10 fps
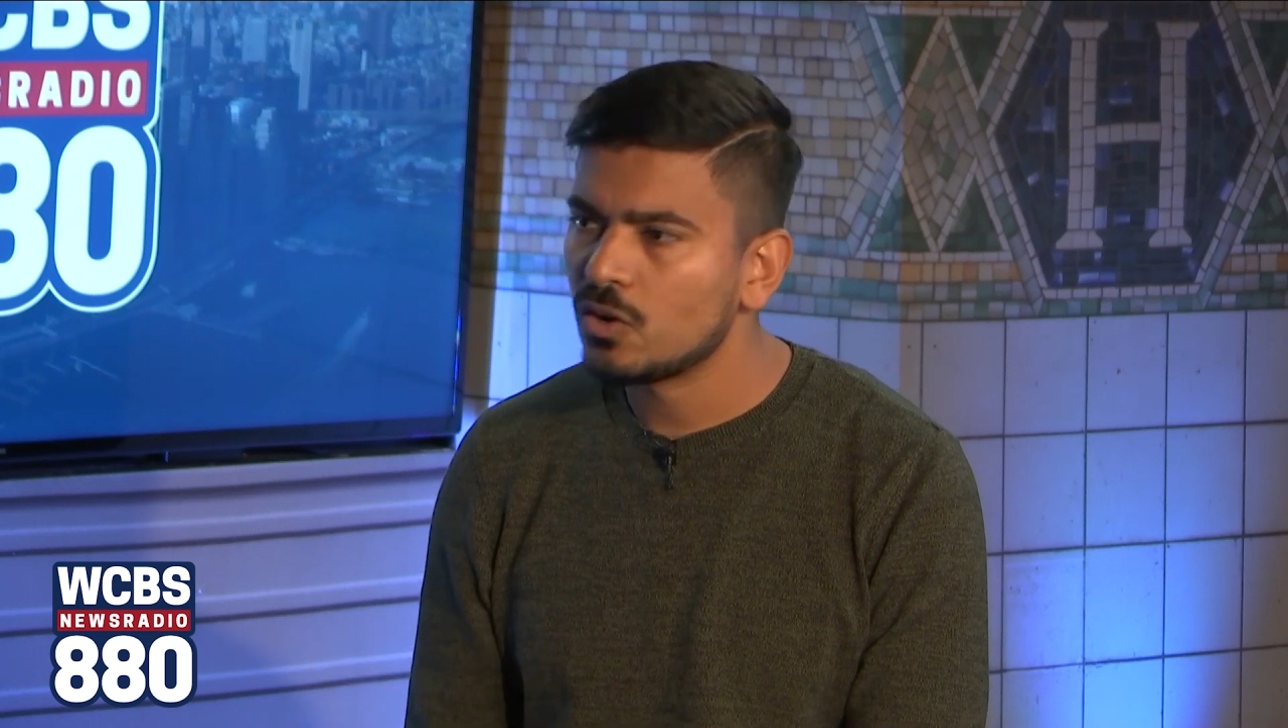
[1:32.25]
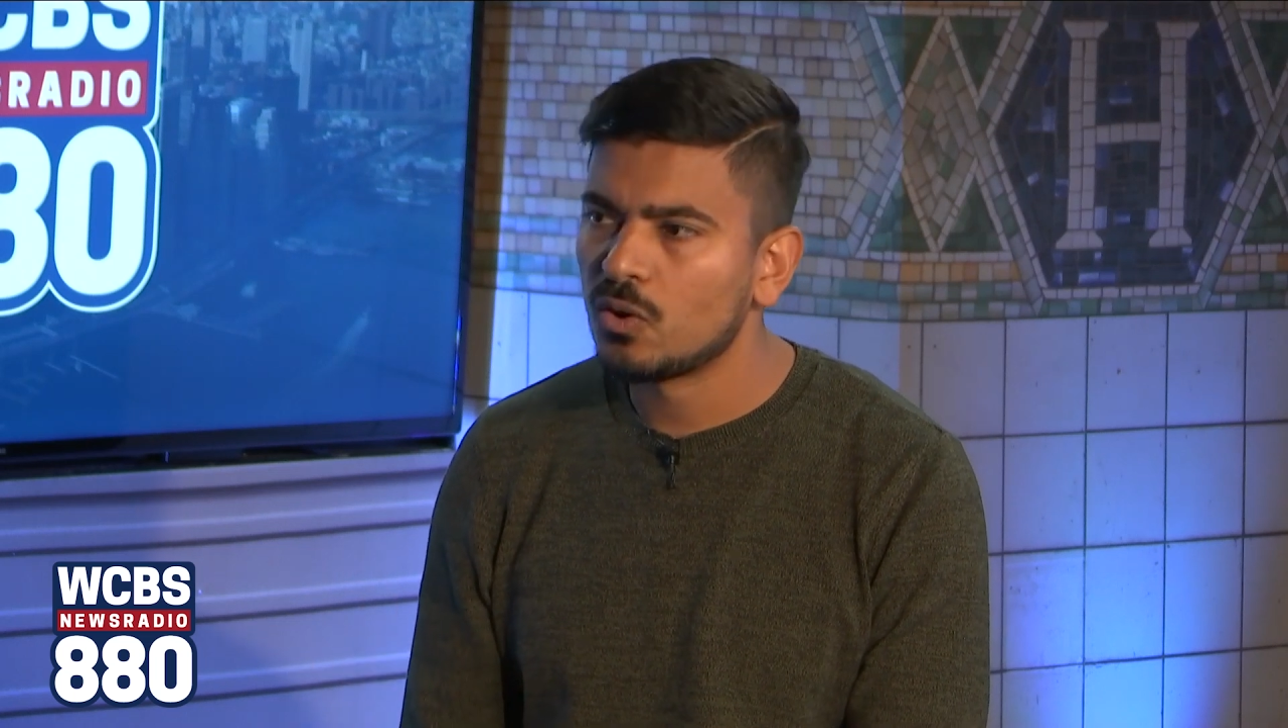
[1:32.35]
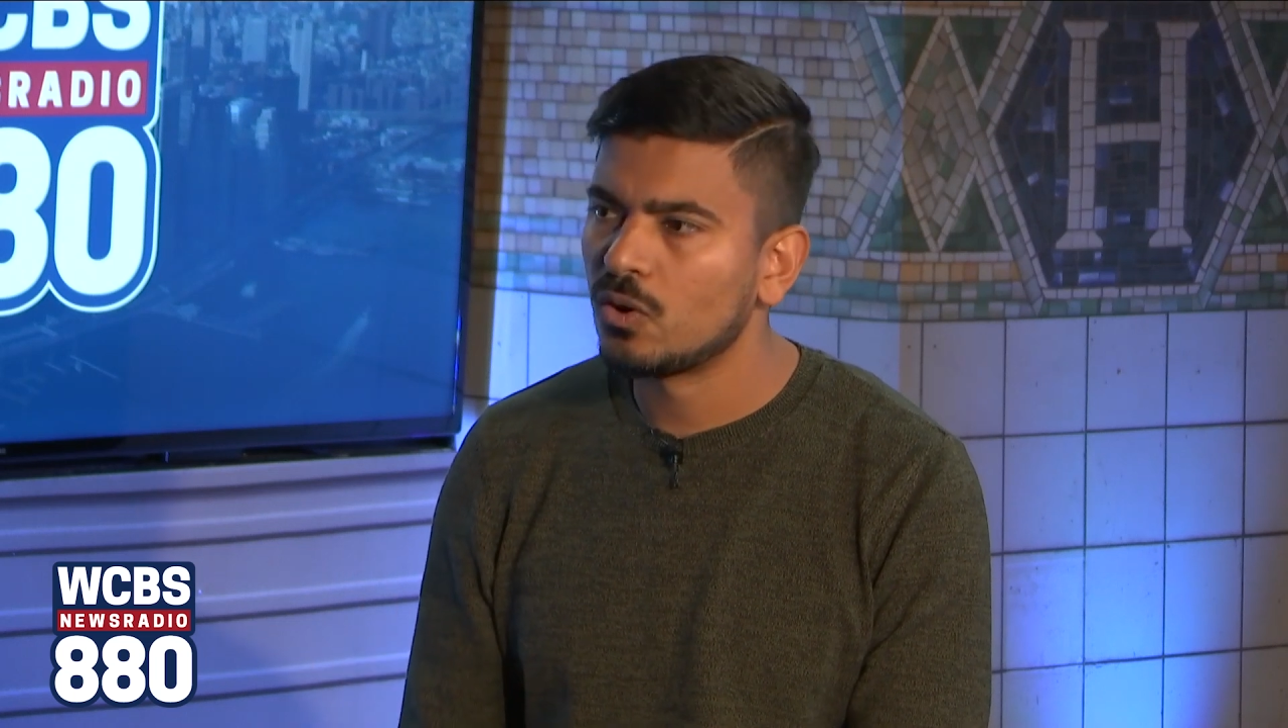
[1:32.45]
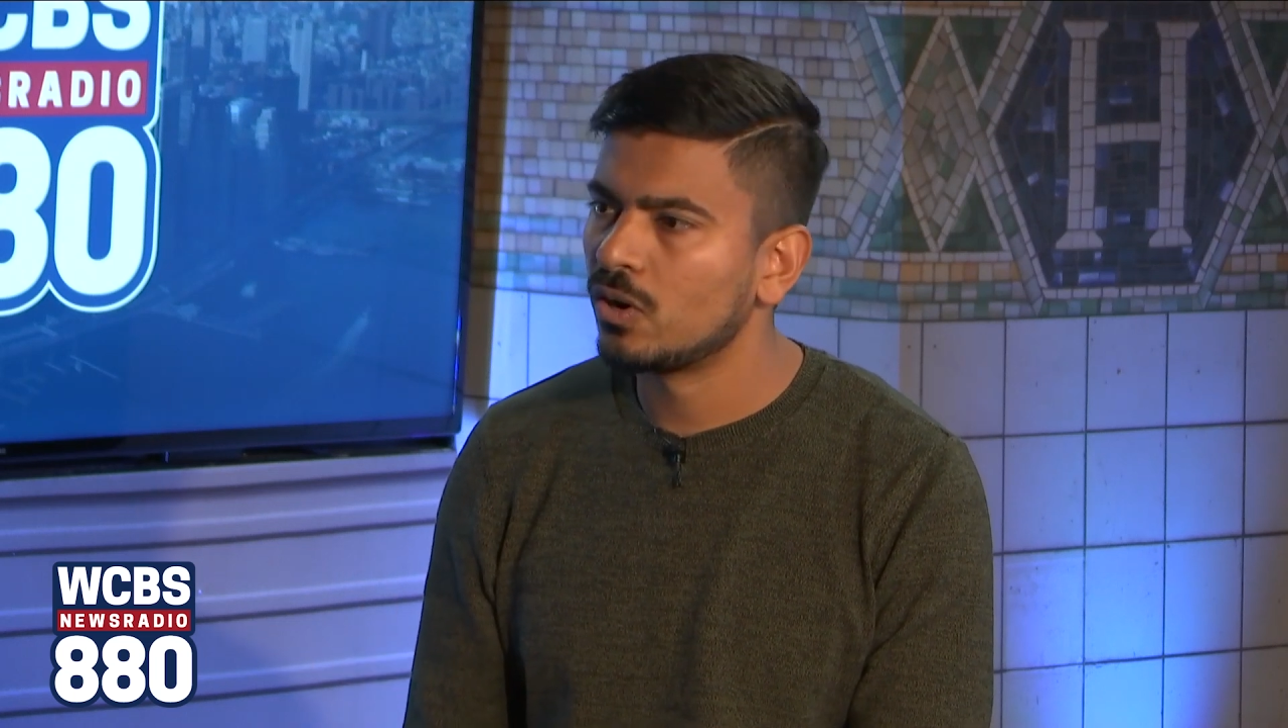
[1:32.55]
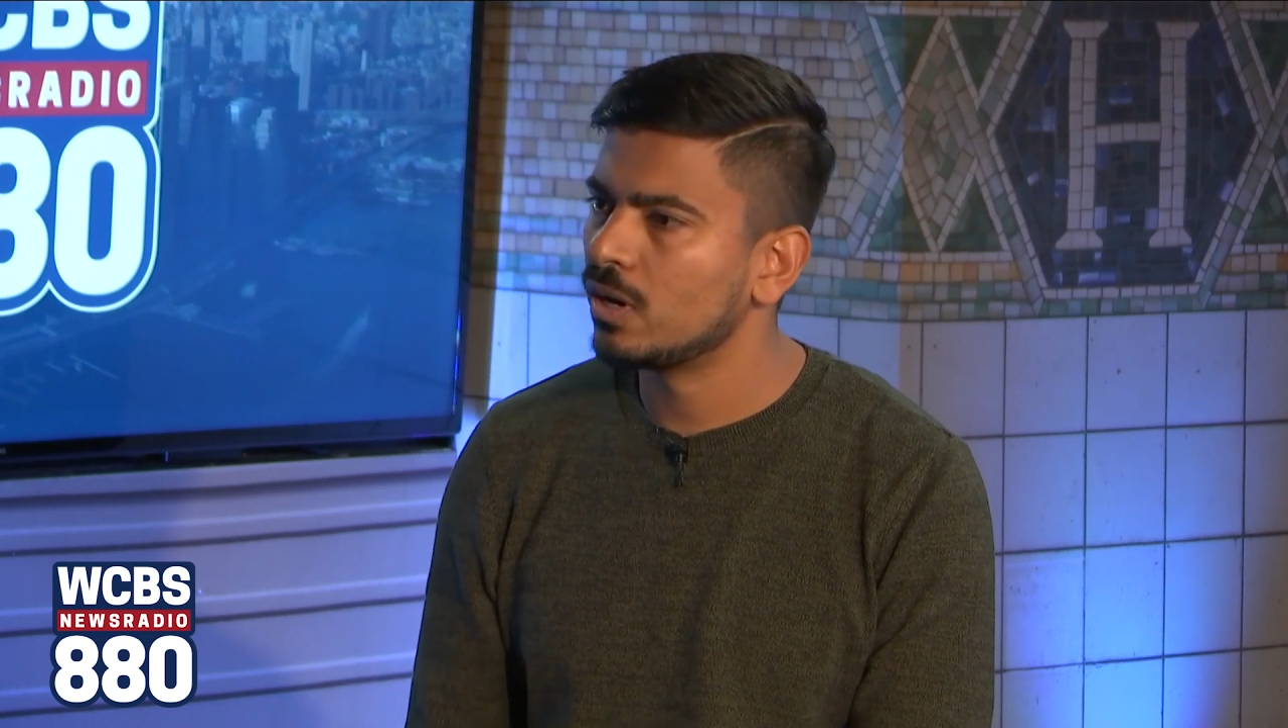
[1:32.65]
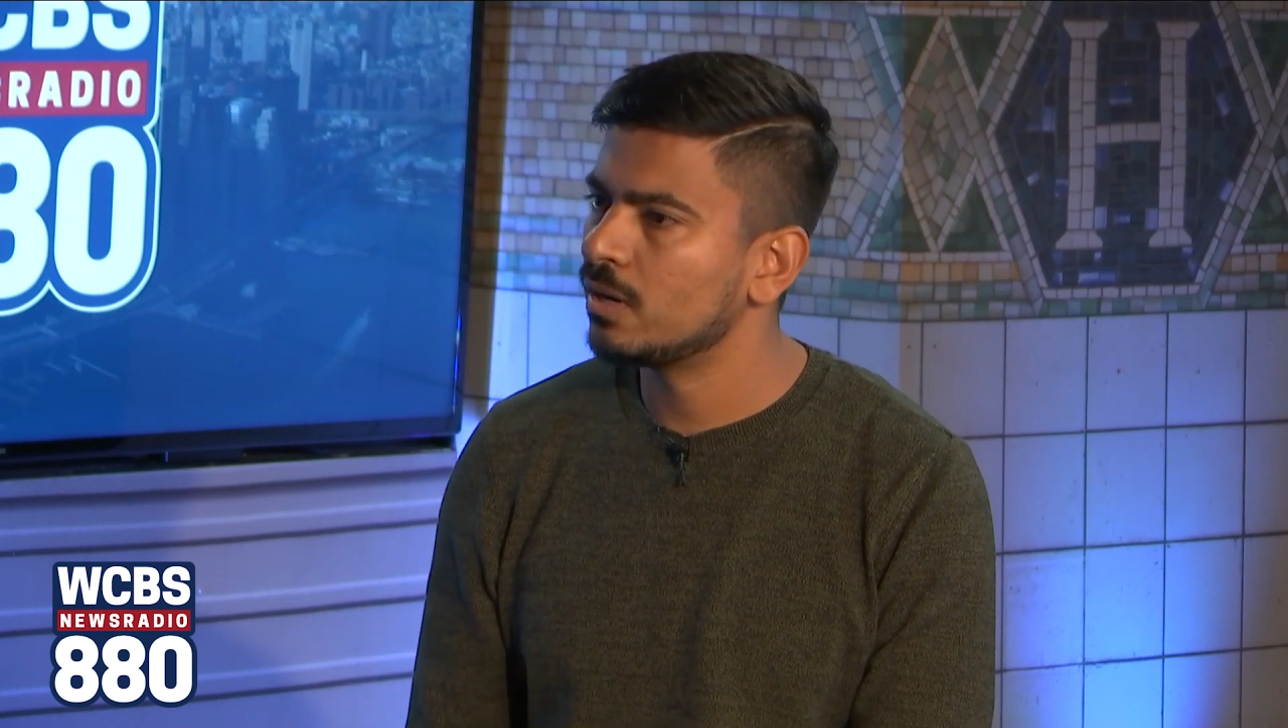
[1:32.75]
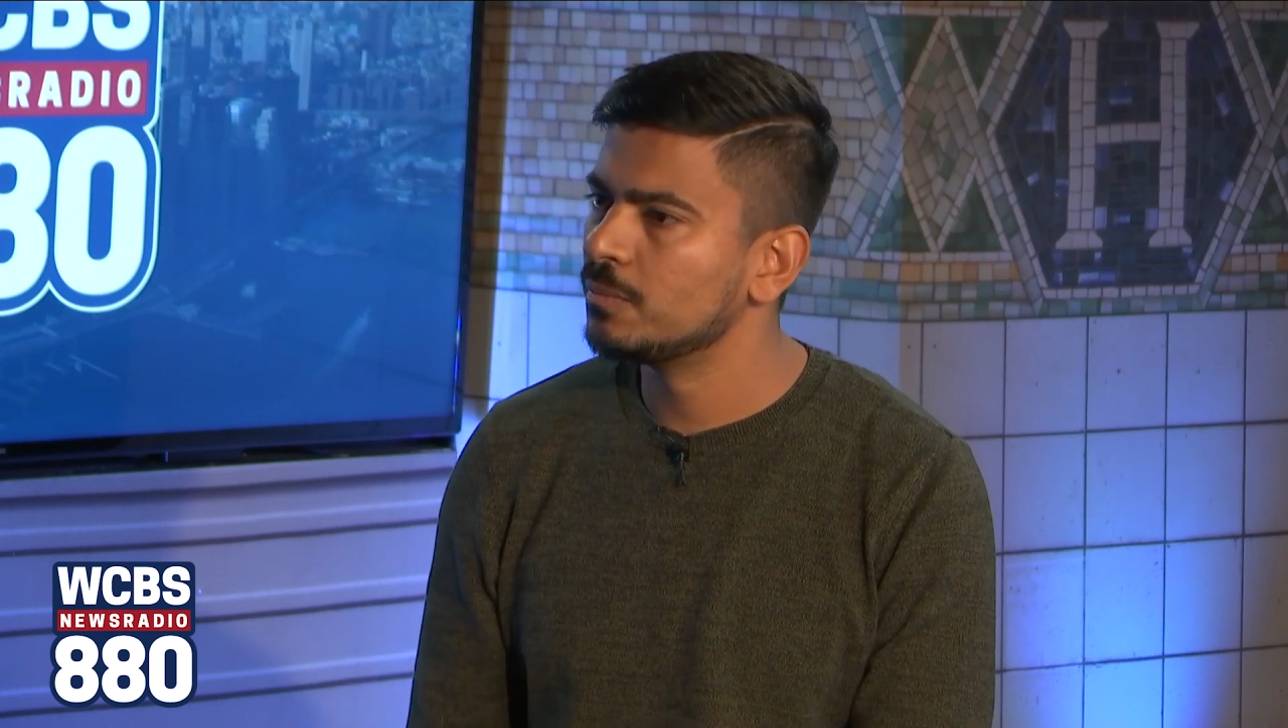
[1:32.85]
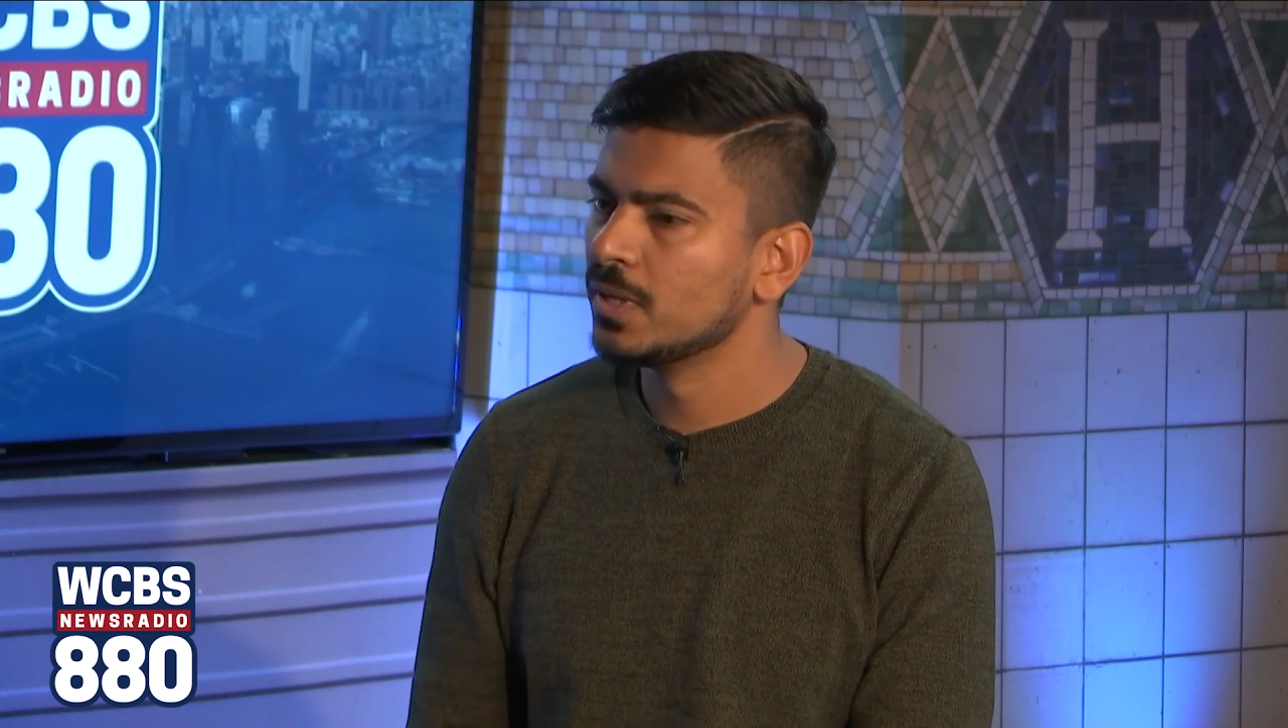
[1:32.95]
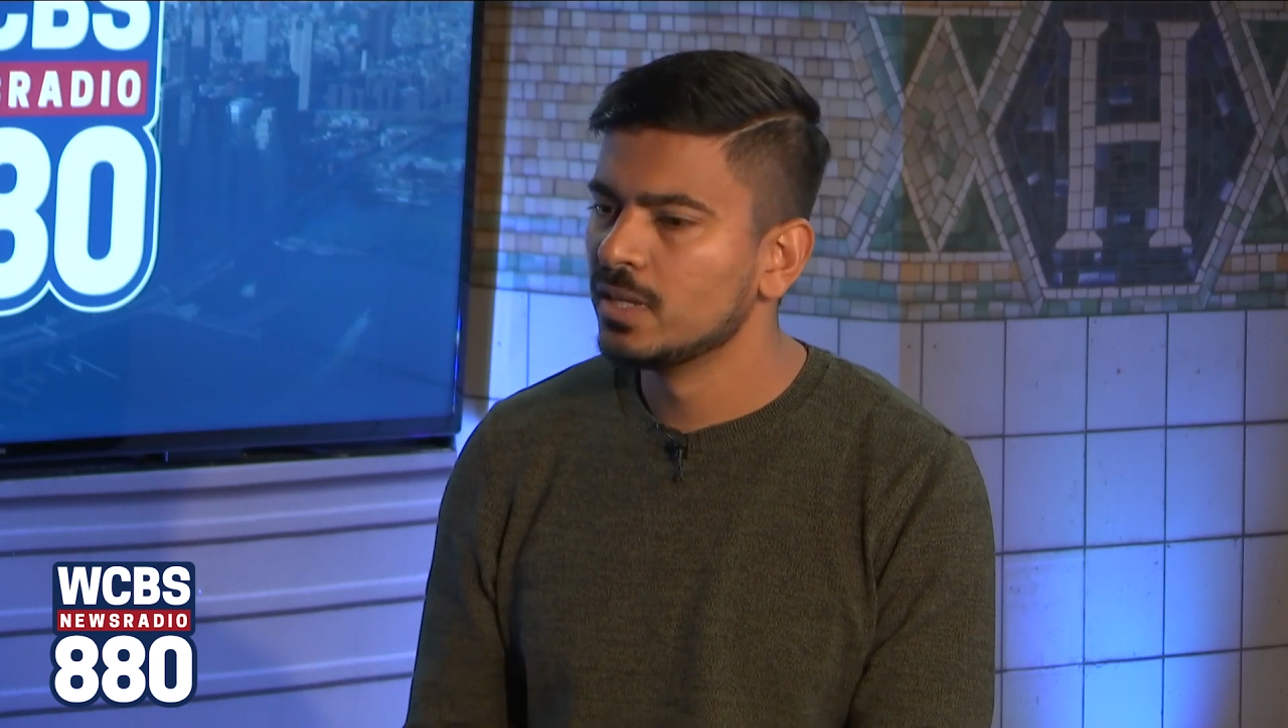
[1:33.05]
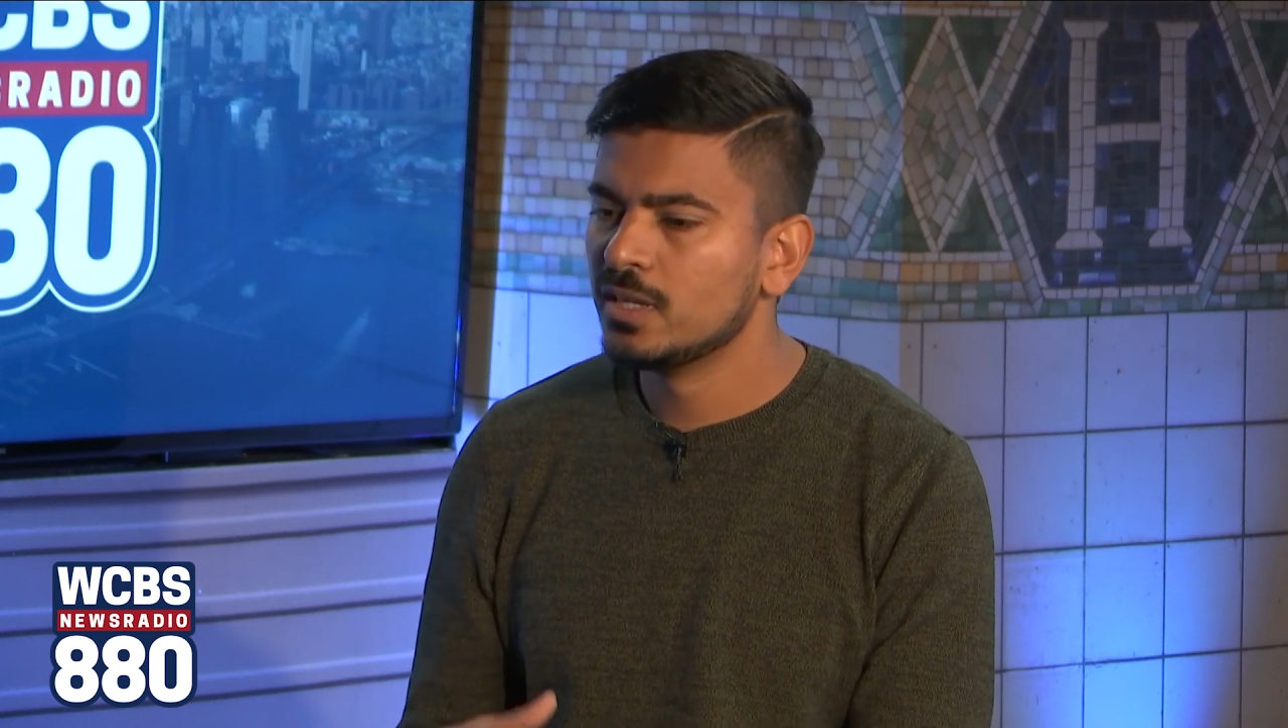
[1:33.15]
or